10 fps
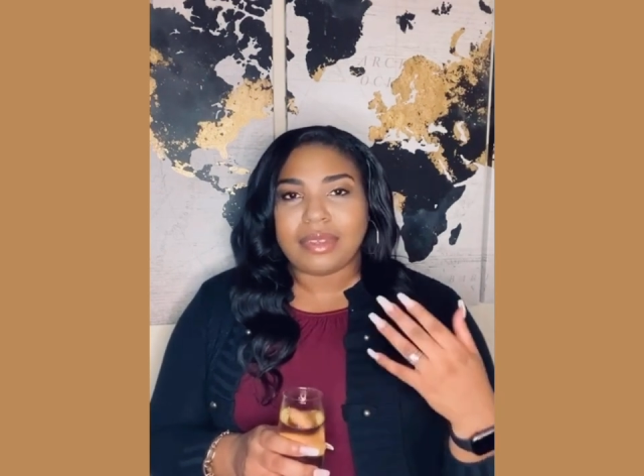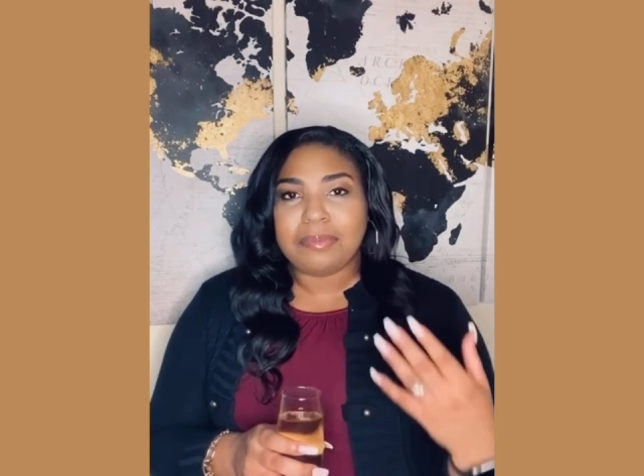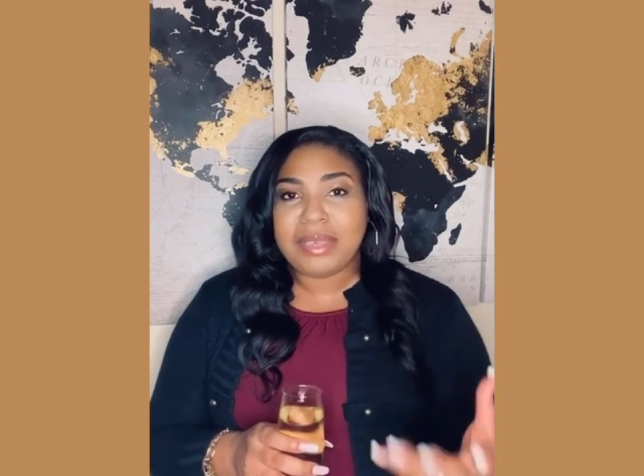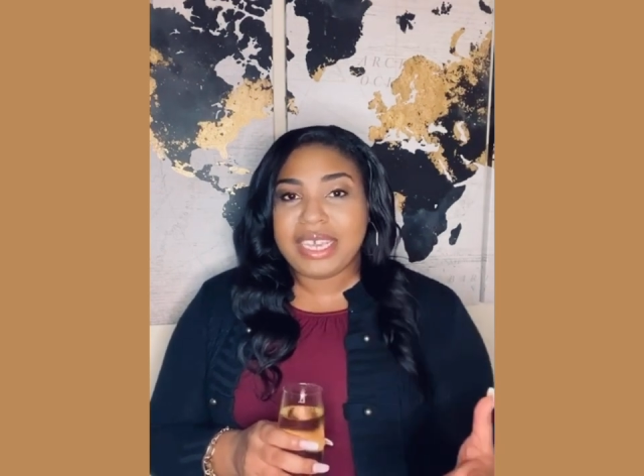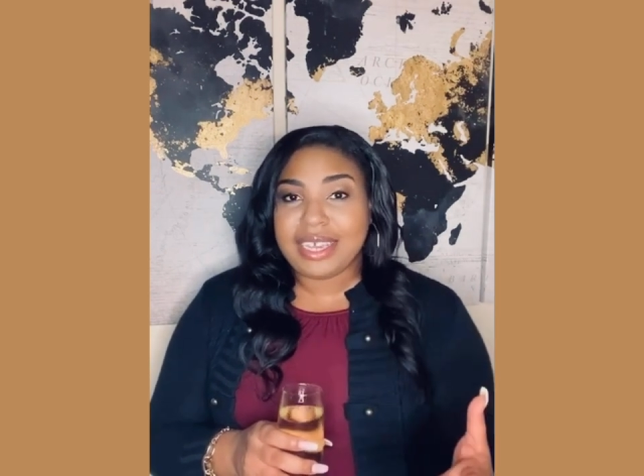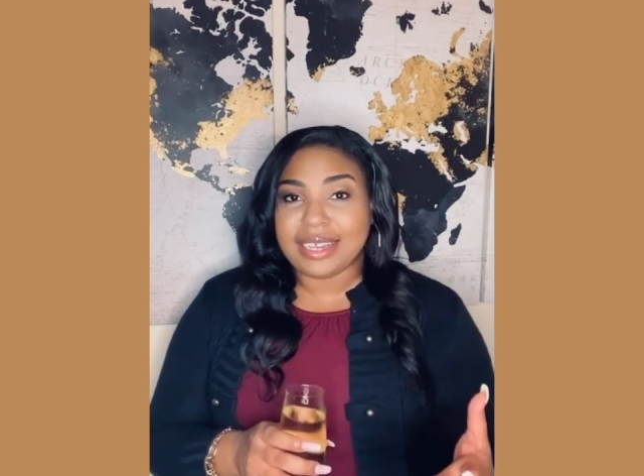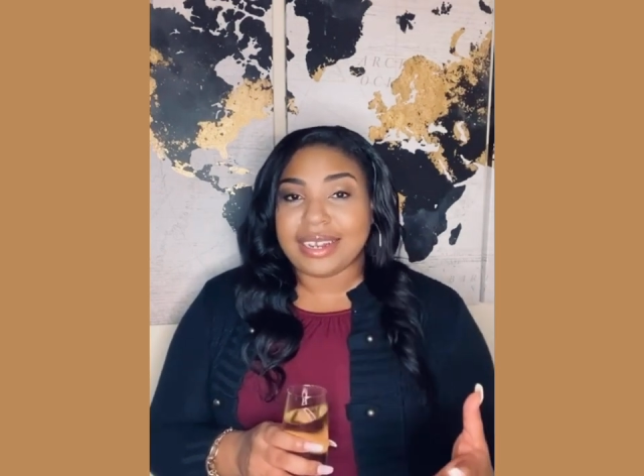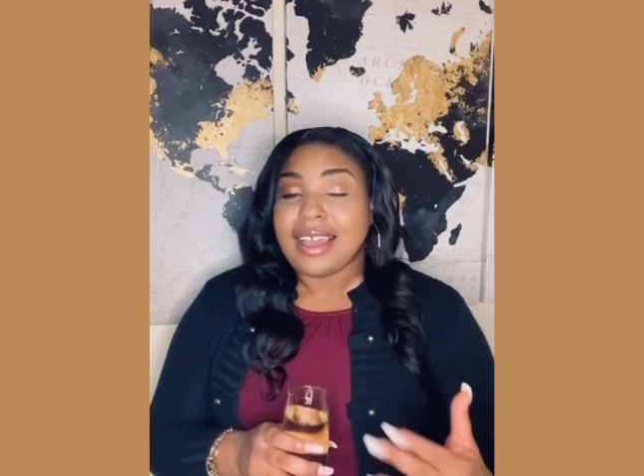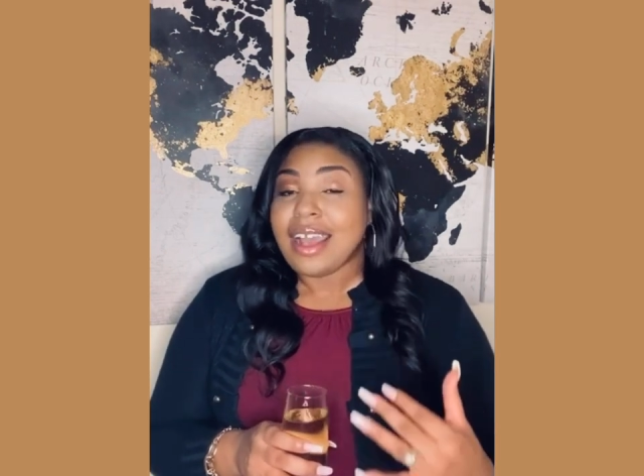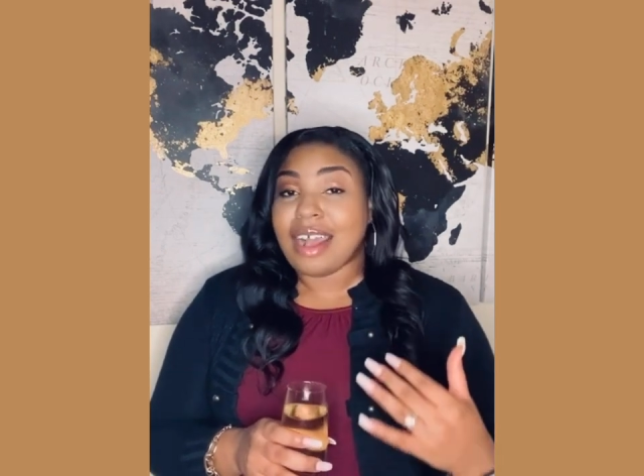Men.
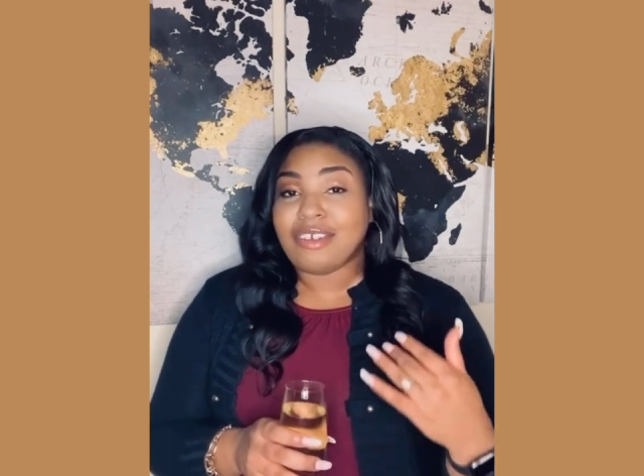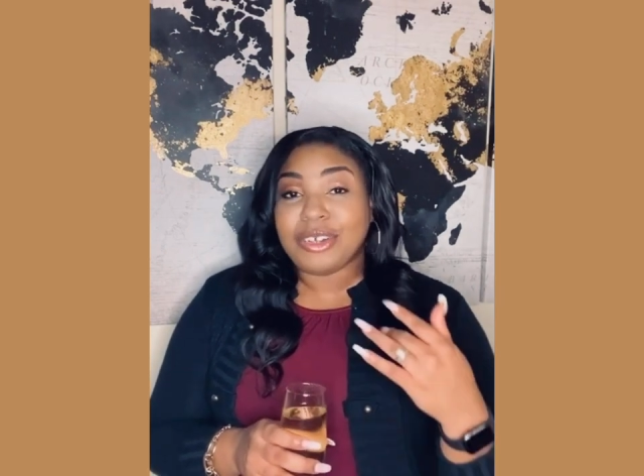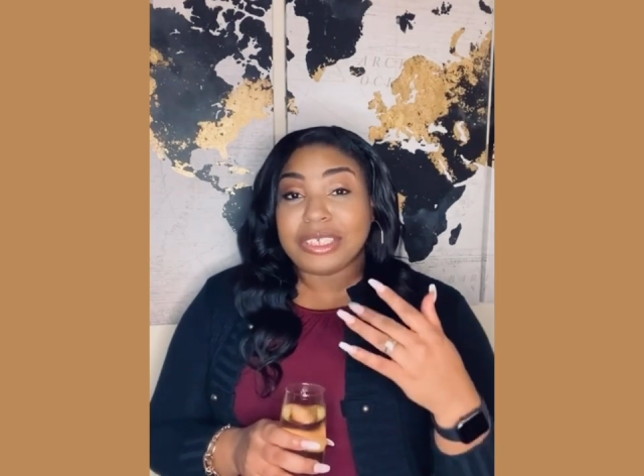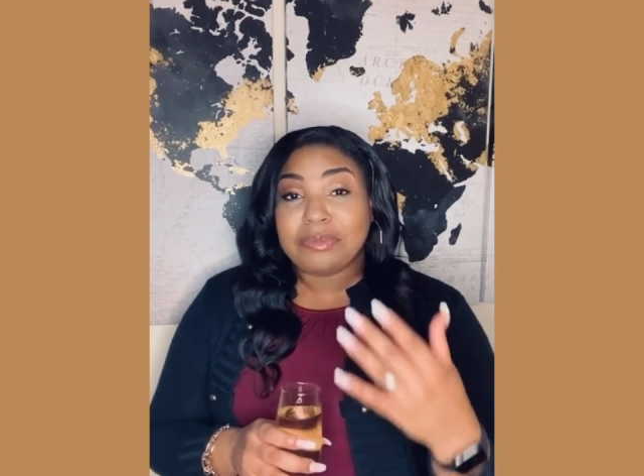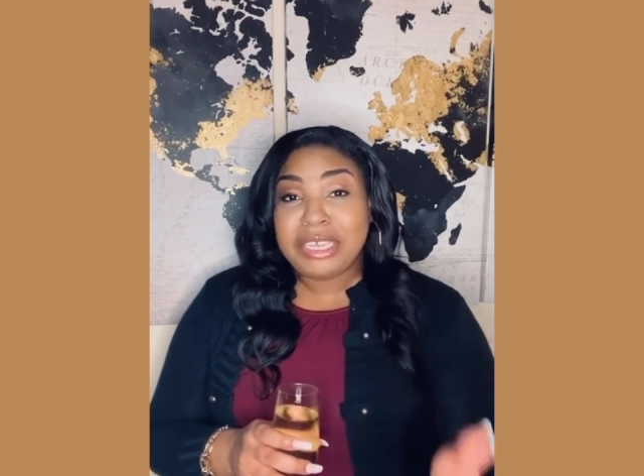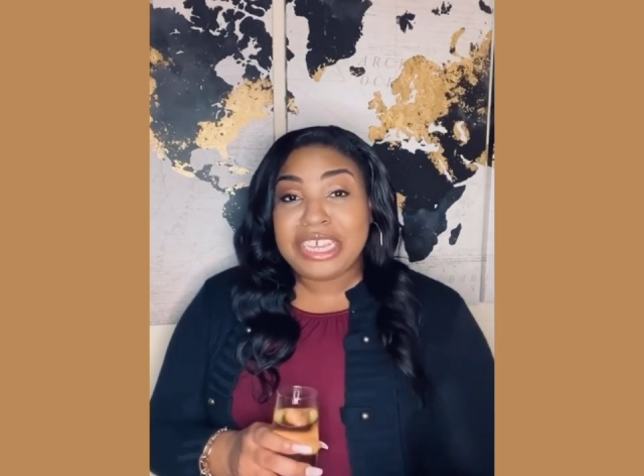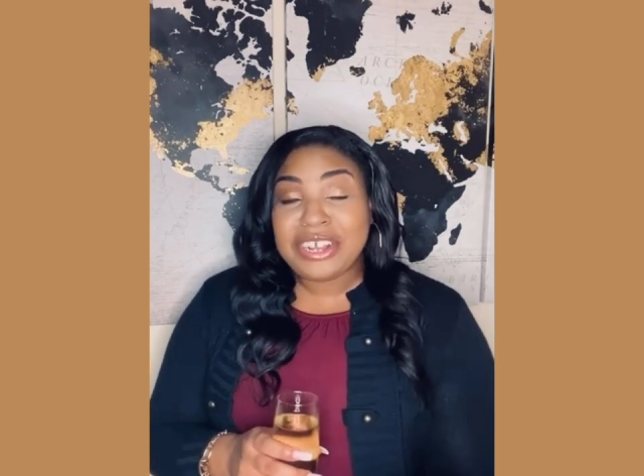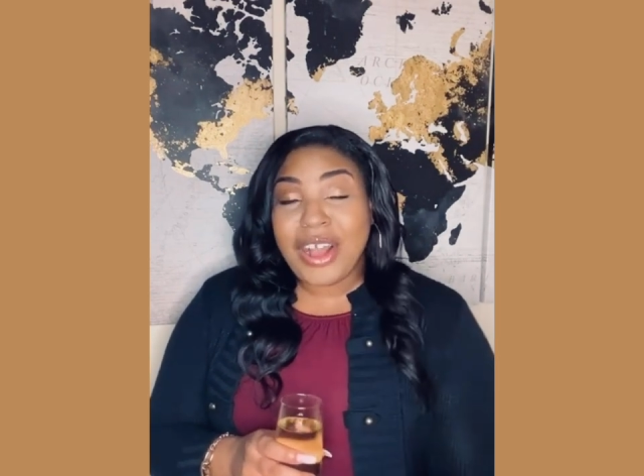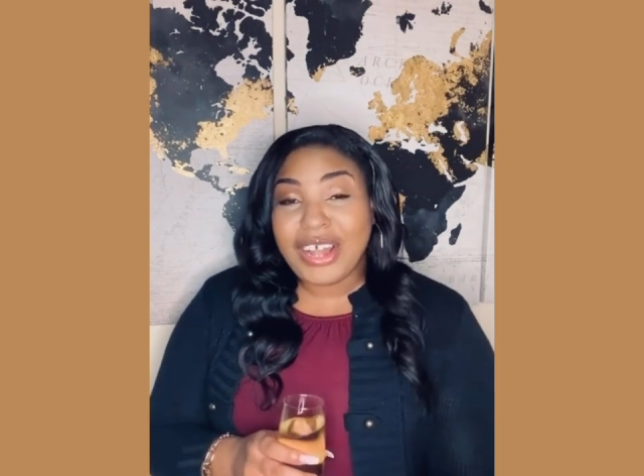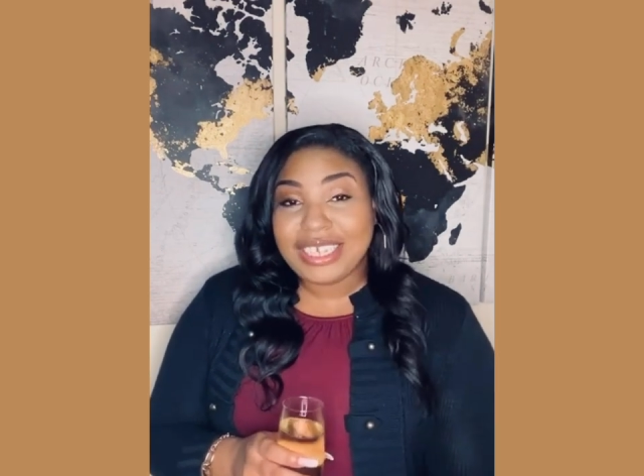I've noticed men
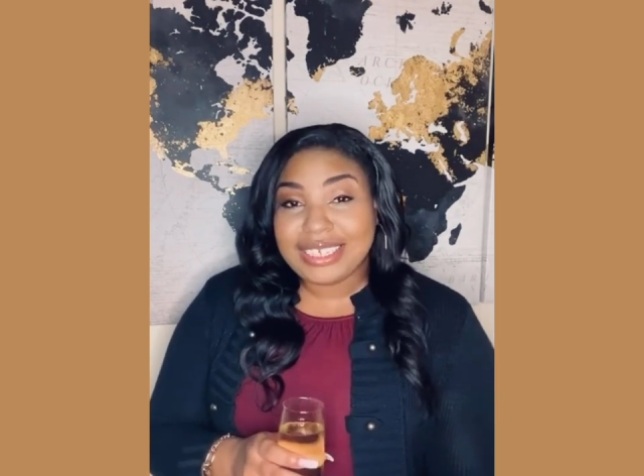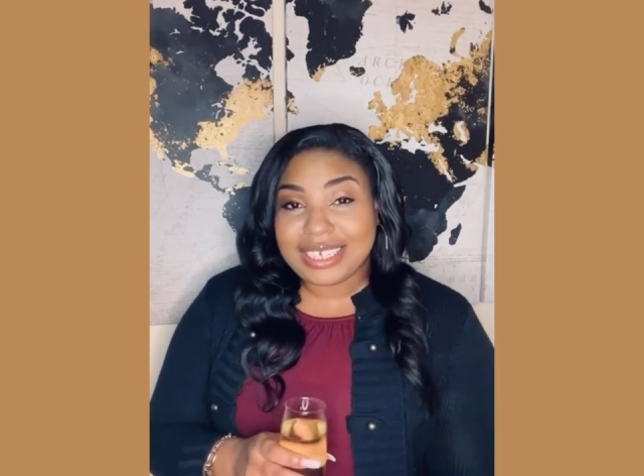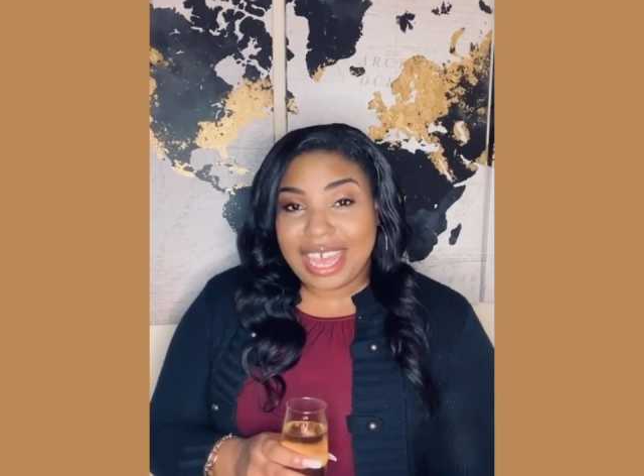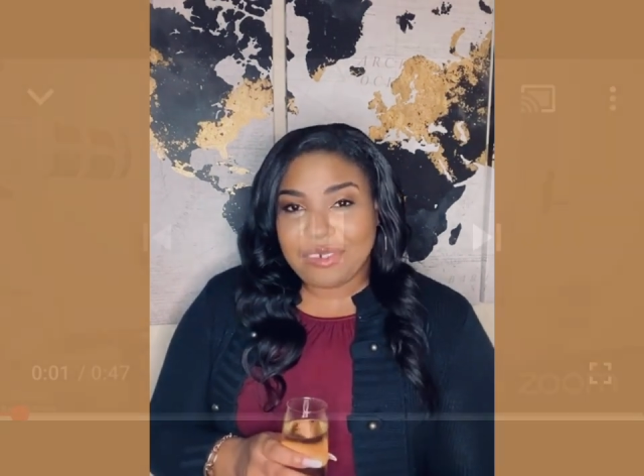call into Kevin